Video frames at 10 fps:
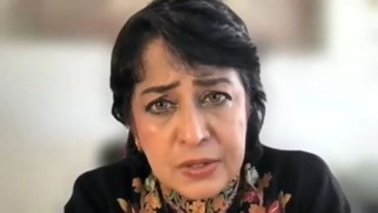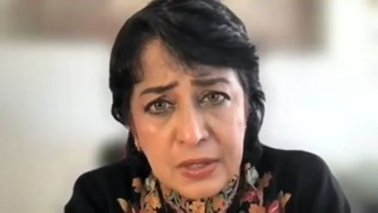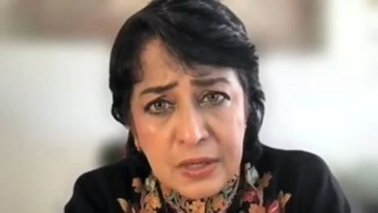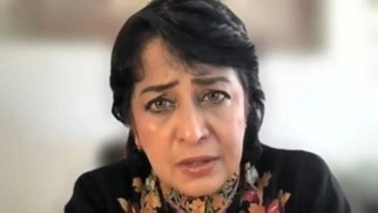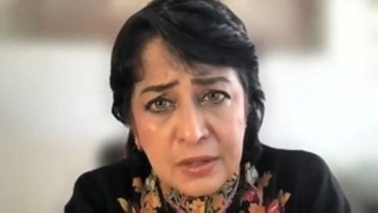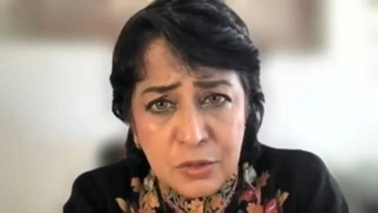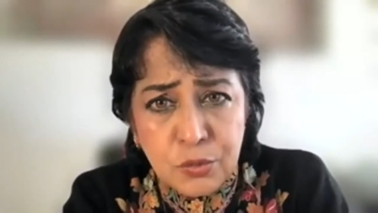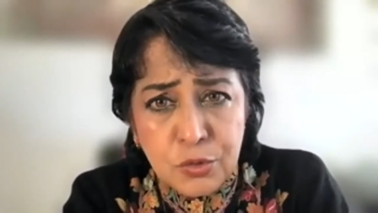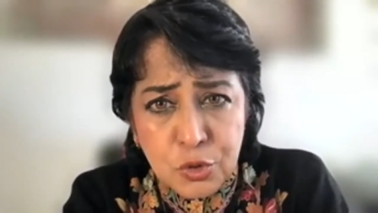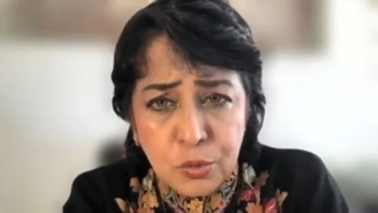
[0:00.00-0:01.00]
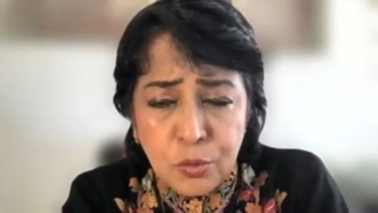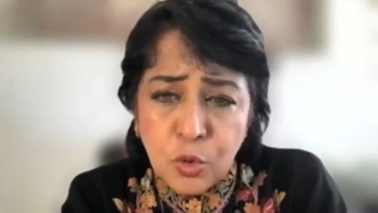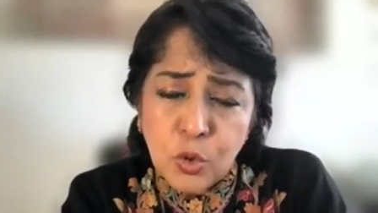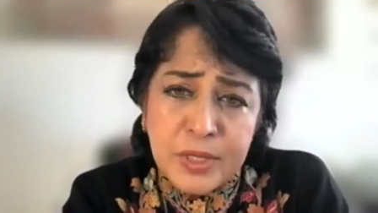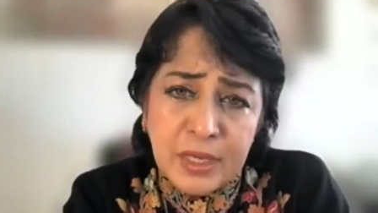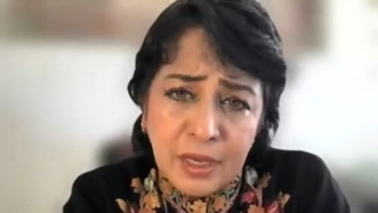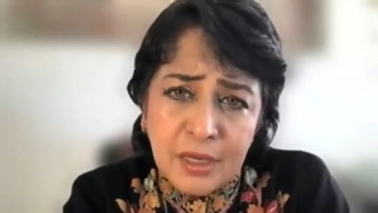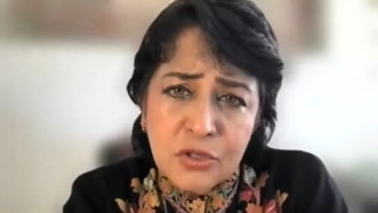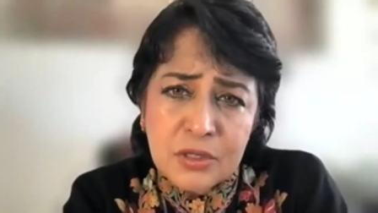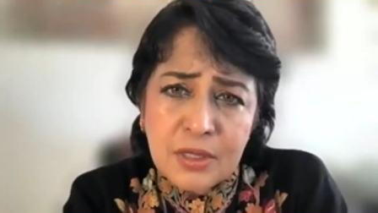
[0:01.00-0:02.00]
And I think we should all be engaged
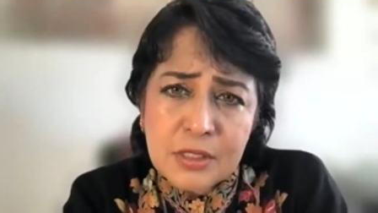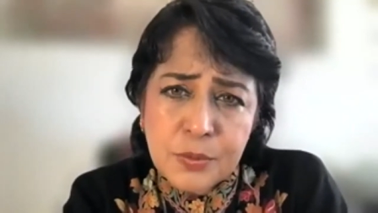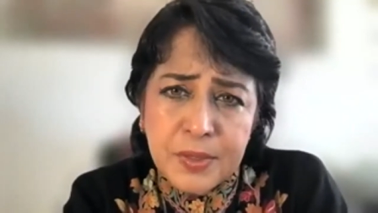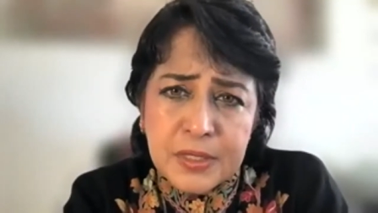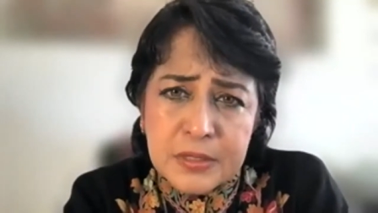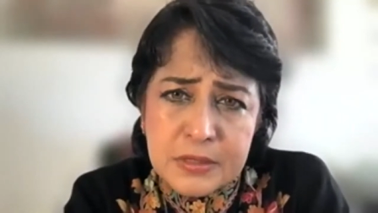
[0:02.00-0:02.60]
in that space.